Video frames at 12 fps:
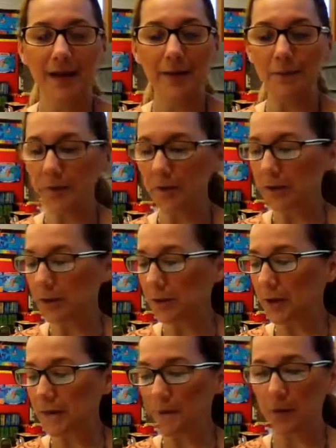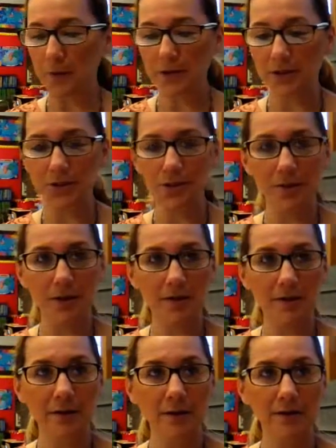I'm really looking forward to
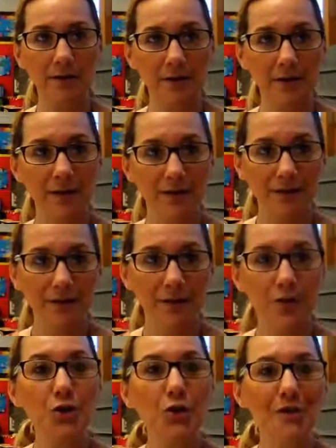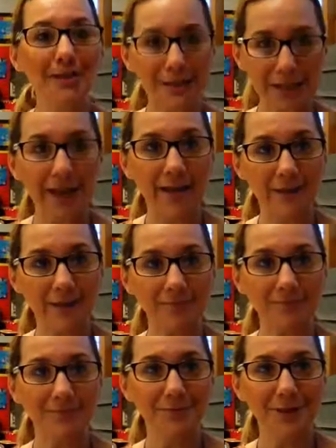our journey together.
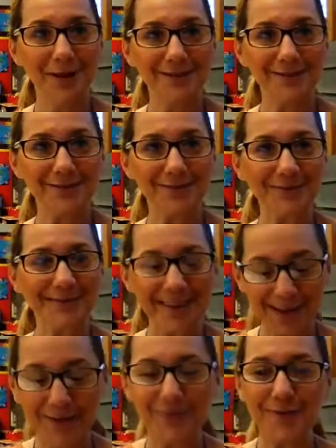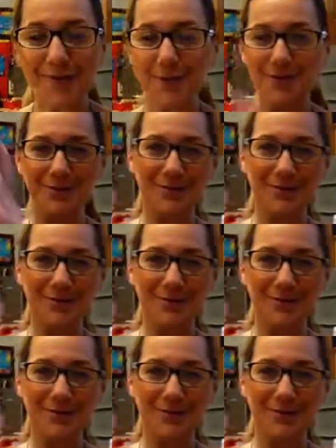Okay, so thank you very much.